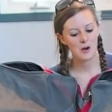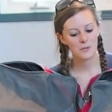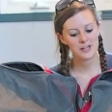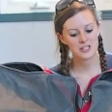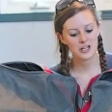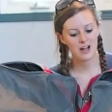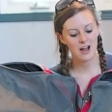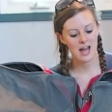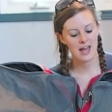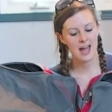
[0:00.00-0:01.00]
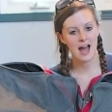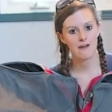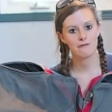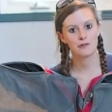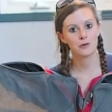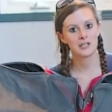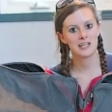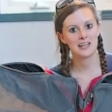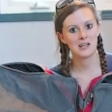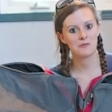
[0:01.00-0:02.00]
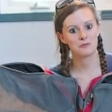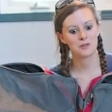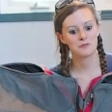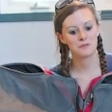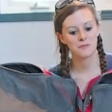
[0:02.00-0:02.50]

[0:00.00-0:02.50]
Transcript: which I have fallen in love with.